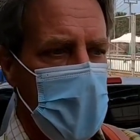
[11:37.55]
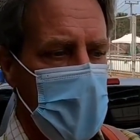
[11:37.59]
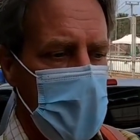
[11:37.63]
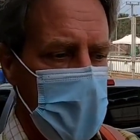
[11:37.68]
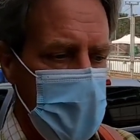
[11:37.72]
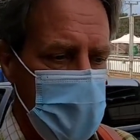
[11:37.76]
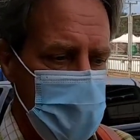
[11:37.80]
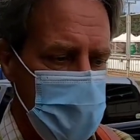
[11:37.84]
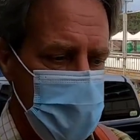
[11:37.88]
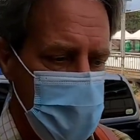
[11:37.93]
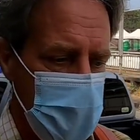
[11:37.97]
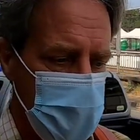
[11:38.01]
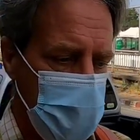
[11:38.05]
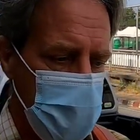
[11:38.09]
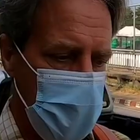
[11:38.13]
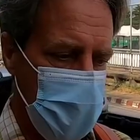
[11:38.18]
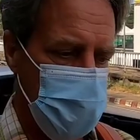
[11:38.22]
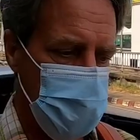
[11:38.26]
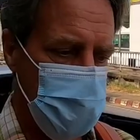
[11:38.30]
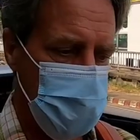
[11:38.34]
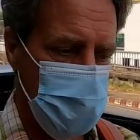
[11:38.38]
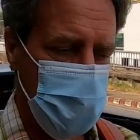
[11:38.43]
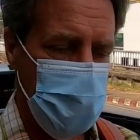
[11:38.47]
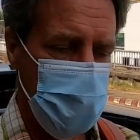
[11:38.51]
is
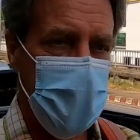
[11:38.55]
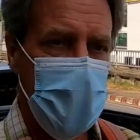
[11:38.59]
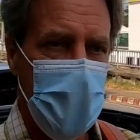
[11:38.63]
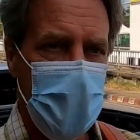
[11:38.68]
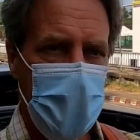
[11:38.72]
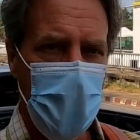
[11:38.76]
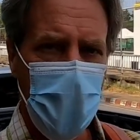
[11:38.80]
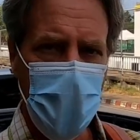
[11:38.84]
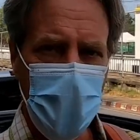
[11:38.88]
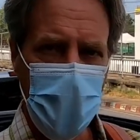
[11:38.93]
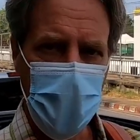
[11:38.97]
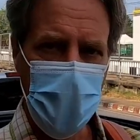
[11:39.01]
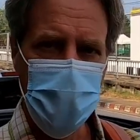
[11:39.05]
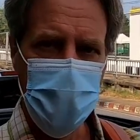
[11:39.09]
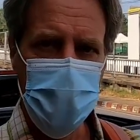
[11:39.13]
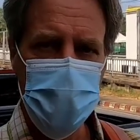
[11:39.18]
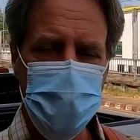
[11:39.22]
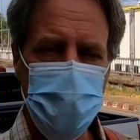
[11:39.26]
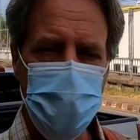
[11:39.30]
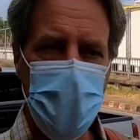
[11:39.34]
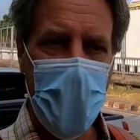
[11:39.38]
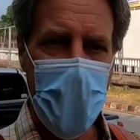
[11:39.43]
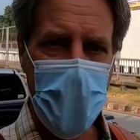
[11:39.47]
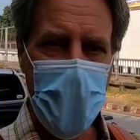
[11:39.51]
supposed to get all of
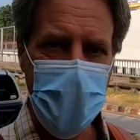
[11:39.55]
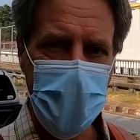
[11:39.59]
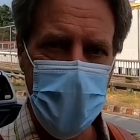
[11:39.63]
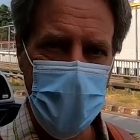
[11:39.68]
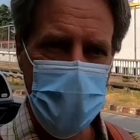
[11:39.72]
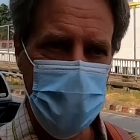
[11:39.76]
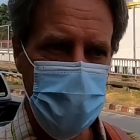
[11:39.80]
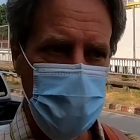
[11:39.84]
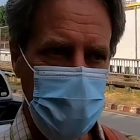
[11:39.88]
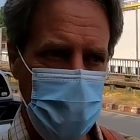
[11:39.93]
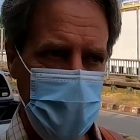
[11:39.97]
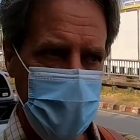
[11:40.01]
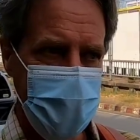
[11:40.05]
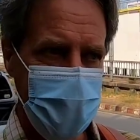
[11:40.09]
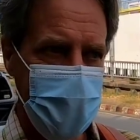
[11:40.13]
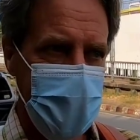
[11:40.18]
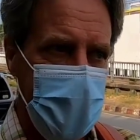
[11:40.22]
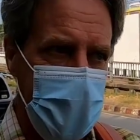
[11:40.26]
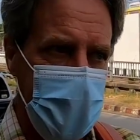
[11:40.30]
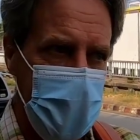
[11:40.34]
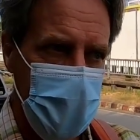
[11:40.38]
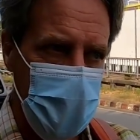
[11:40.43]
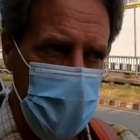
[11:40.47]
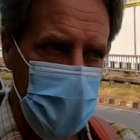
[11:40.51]
us back into the
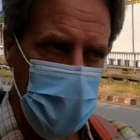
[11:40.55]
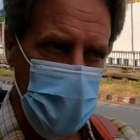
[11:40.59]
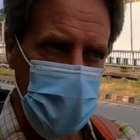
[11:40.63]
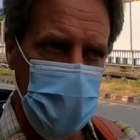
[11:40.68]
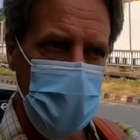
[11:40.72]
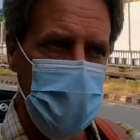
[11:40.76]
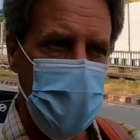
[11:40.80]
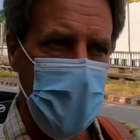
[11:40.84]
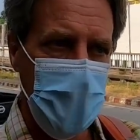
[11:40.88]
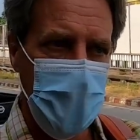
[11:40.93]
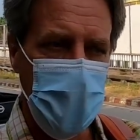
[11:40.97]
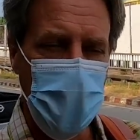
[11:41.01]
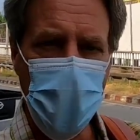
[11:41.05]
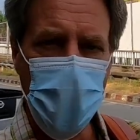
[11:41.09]
legal,